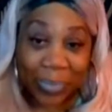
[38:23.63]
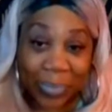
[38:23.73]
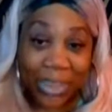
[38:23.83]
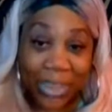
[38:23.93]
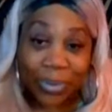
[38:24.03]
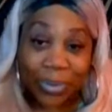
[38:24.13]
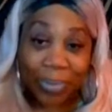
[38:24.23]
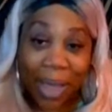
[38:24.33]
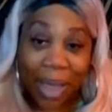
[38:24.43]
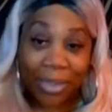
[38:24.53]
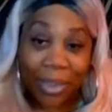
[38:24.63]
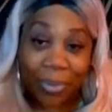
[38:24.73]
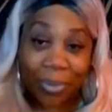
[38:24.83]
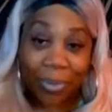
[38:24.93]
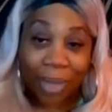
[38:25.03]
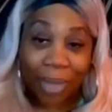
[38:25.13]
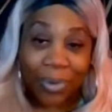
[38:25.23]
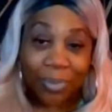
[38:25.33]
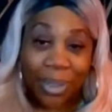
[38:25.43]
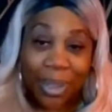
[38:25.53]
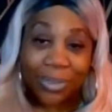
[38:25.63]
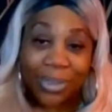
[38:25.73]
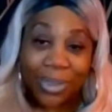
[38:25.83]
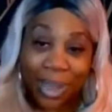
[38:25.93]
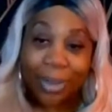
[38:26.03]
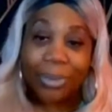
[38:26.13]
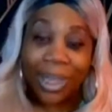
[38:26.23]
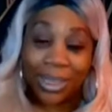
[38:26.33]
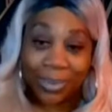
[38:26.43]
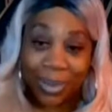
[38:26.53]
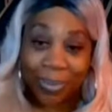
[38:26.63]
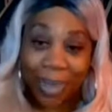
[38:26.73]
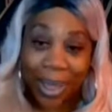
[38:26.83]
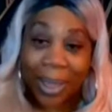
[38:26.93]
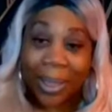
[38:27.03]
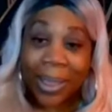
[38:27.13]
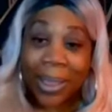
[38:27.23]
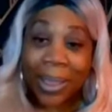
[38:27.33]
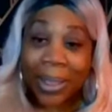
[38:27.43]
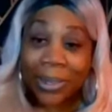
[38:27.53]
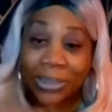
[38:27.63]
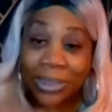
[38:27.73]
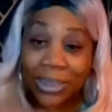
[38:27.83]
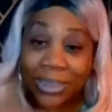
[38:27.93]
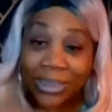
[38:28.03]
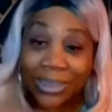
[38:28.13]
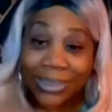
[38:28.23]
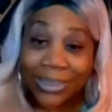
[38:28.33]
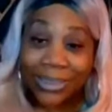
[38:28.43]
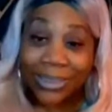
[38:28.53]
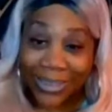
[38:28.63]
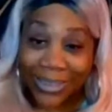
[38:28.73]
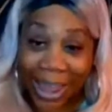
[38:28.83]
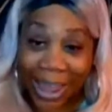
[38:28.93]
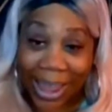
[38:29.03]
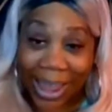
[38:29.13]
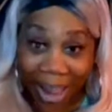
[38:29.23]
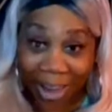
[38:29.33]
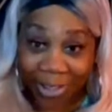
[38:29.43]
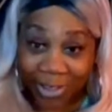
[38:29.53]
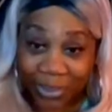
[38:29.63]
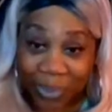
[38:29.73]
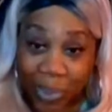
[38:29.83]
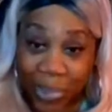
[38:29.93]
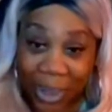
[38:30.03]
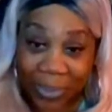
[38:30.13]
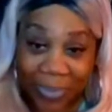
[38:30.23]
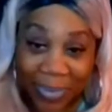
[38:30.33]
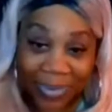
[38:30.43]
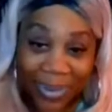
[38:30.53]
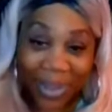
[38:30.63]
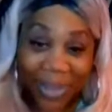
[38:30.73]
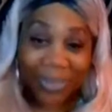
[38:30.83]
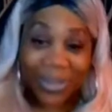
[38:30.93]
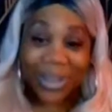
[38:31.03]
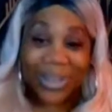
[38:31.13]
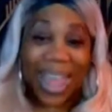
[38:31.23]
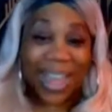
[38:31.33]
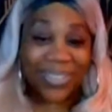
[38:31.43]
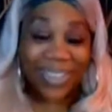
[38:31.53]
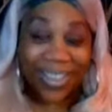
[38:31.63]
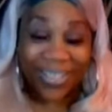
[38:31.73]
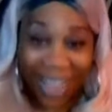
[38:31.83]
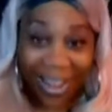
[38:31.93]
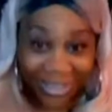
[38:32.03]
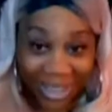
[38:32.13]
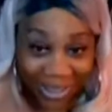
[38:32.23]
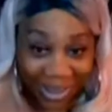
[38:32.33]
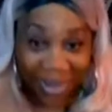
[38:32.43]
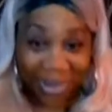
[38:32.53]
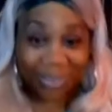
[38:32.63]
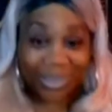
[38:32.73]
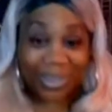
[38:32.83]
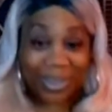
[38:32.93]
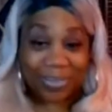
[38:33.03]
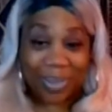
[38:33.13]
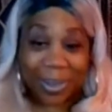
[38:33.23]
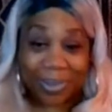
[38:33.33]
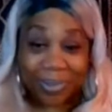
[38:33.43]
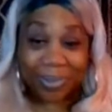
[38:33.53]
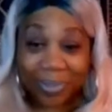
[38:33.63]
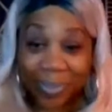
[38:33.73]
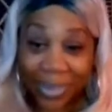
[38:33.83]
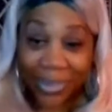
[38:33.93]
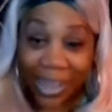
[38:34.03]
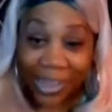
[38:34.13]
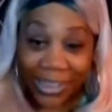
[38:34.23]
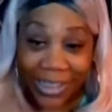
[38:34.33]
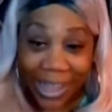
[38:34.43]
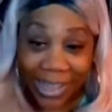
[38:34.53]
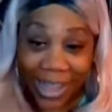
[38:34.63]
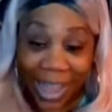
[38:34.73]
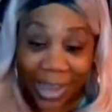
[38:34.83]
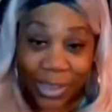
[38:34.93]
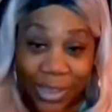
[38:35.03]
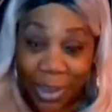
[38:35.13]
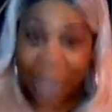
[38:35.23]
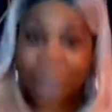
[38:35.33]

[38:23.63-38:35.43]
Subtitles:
Sweetie Pie, no, I wouldn't be upset. Okay, Sweetie Pie. Felicia, today, right? Frank over there laughing out loud. I know what I'm talking about. Yes, that is me.